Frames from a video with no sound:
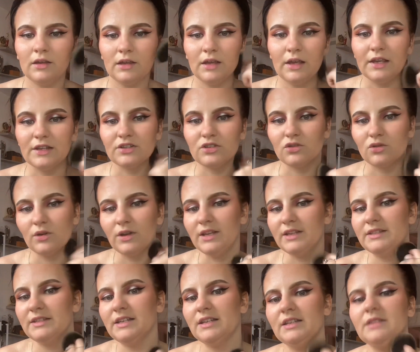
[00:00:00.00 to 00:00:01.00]
It's not
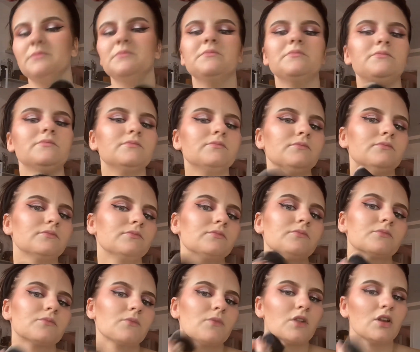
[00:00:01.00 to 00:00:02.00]
easy
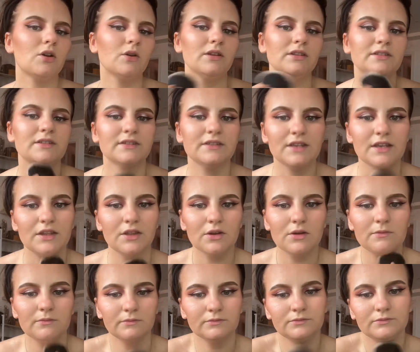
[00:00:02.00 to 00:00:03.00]
going to see them.